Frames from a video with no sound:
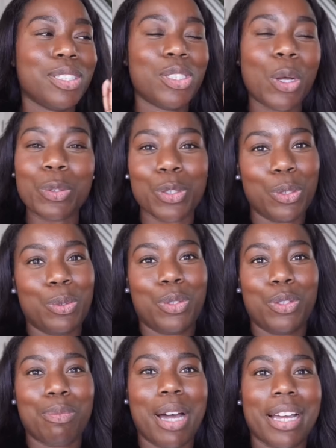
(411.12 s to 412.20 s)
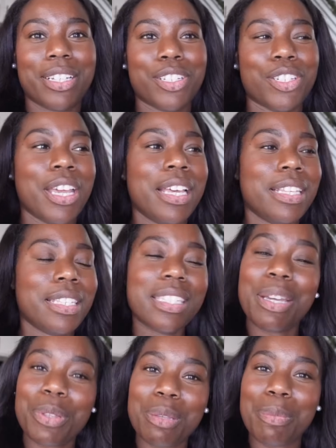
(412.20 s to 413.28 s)
Don't do too much,
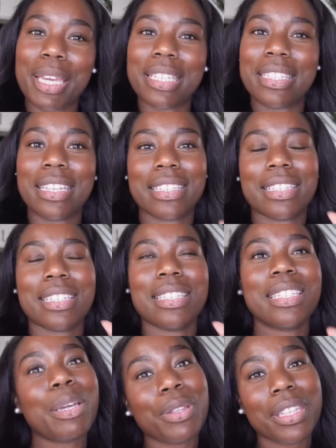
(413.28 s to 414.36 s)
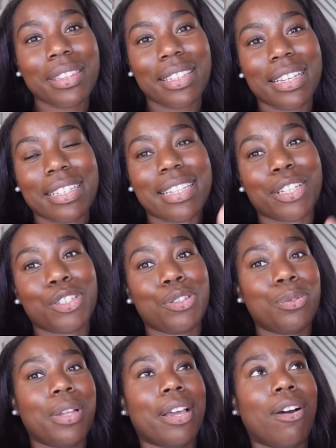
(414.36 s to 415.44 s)
stick with the basics, stick with the things that
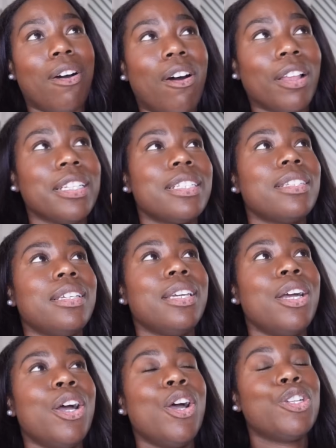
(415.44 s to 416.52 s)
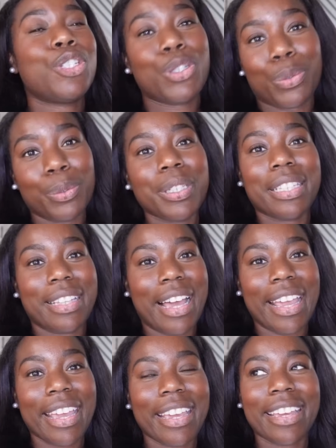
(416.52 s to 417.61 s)
you like honestly, truly
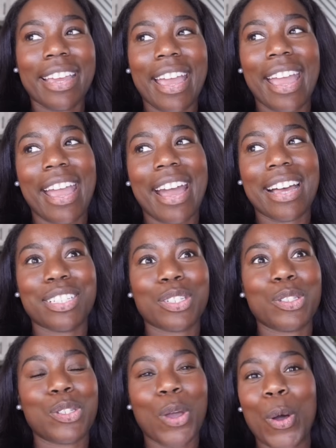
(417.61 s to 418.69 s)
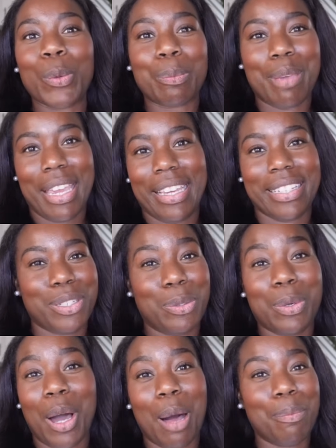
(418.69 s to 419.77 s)
like, and don't make it too
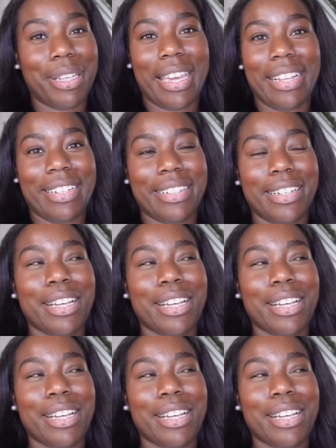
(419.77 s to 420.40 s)
complicated.